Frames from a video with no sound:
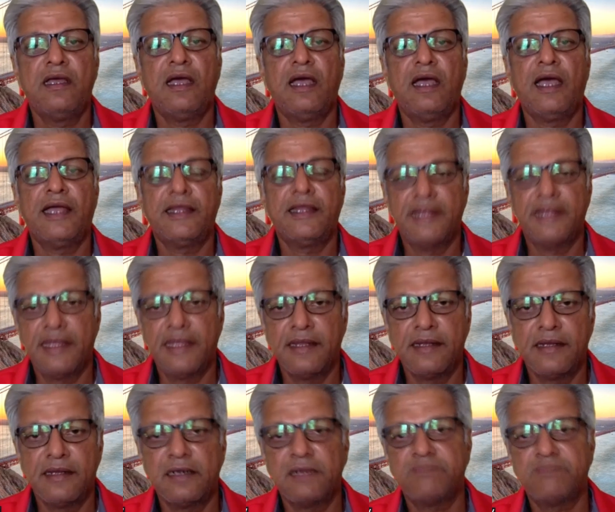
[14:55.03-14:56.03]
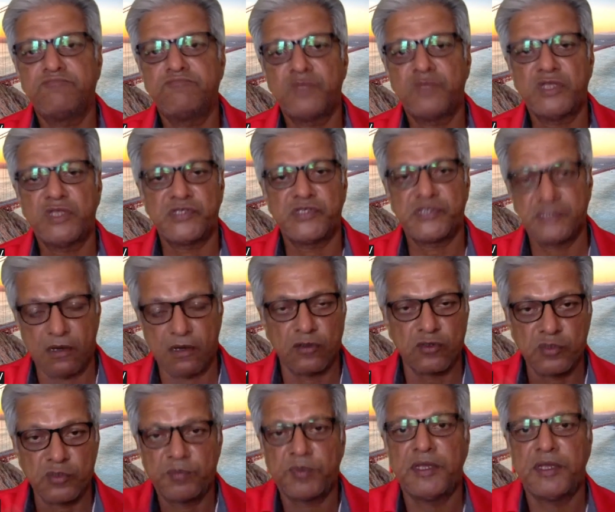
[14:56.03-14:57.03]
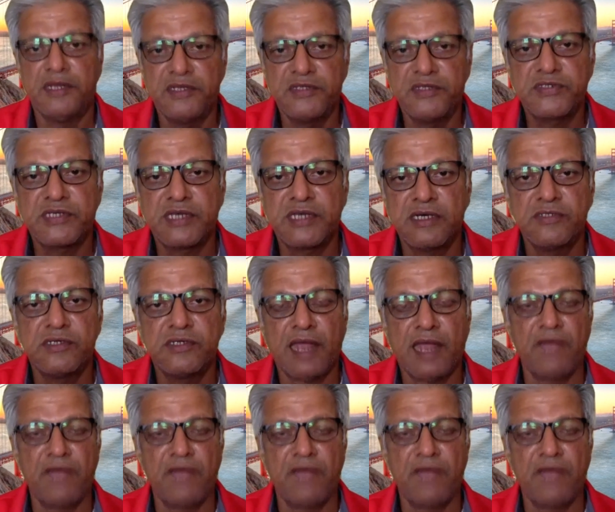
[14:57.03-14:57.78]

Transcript: and then this orthopedic surgeon,